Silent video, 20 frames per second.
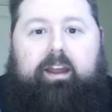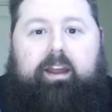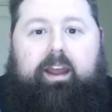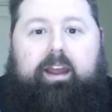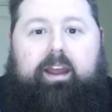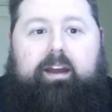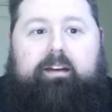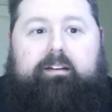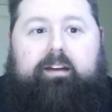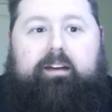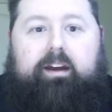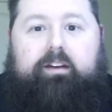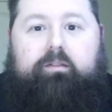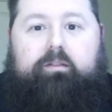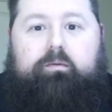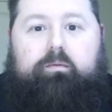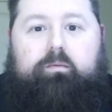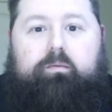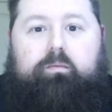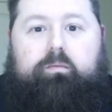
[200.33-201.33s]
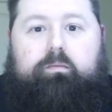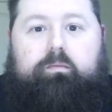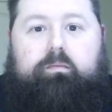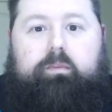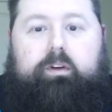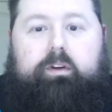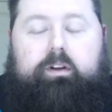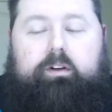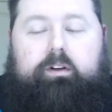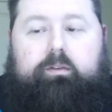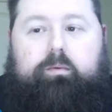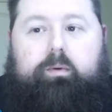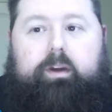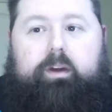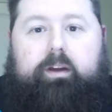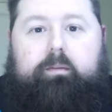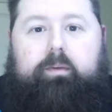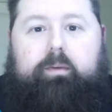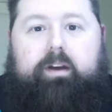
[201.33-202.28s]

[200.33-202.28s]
And we